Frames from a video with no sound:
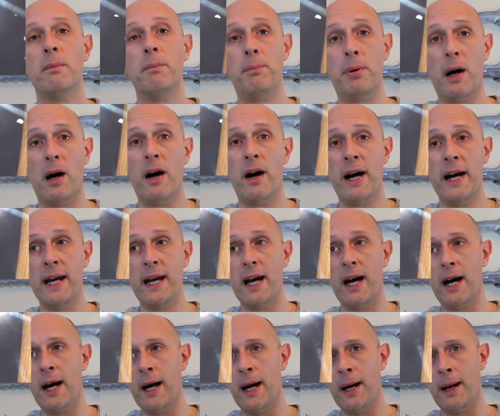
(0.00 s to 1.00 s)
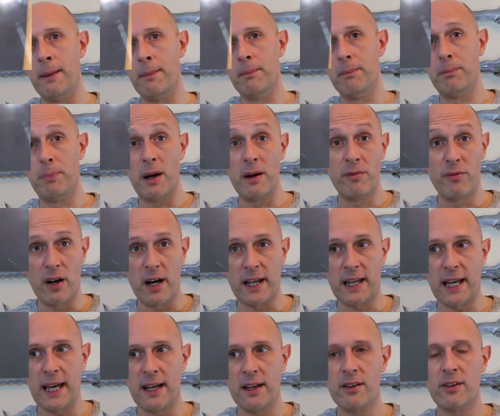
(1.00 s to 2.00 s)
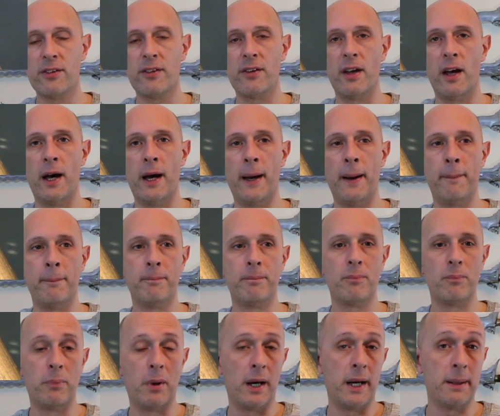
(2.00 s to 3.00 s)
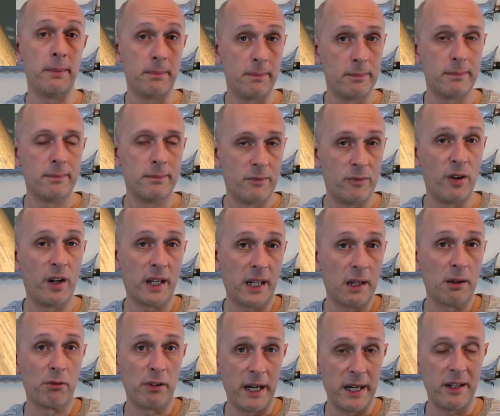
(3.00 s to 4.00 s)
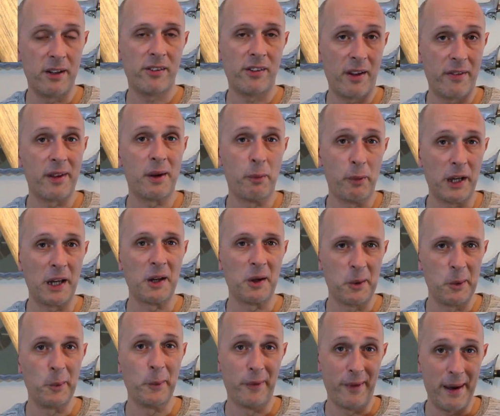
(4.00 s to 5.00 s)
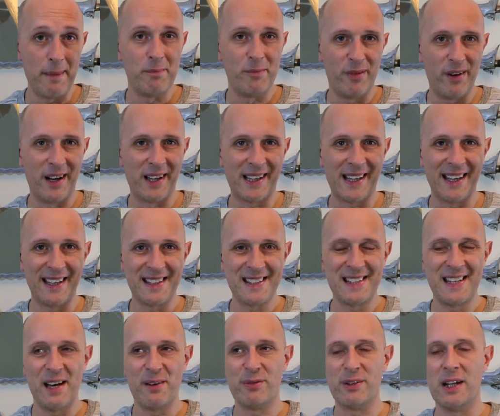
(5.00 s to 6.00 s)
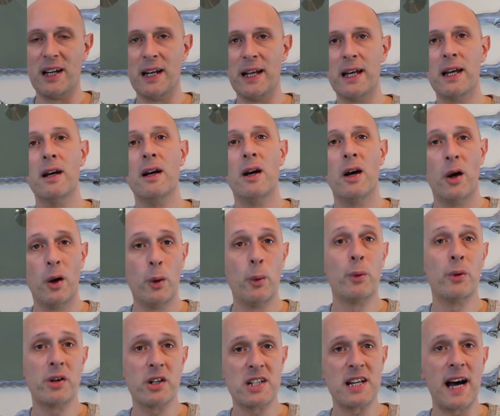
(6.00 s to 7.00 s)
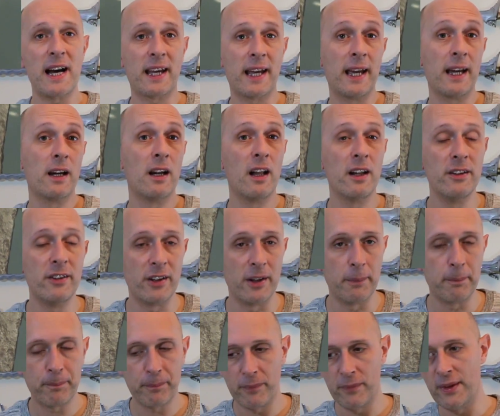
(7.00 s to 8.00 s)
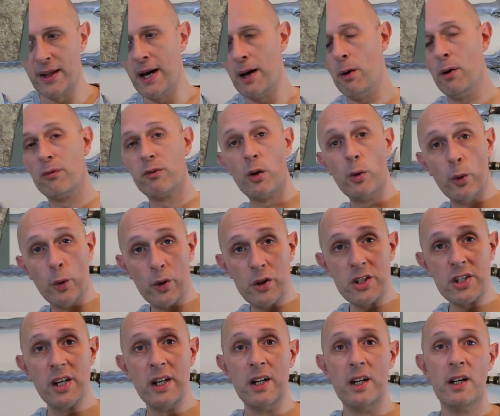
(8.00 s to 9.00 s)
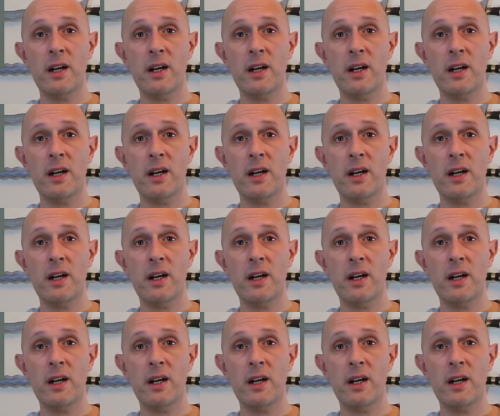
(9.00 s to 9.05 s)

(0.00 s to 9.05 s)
by, um, by Vikings, um, by Viking raiders, I think we can call them Vikings definitely, who were attacking London. Now, of course,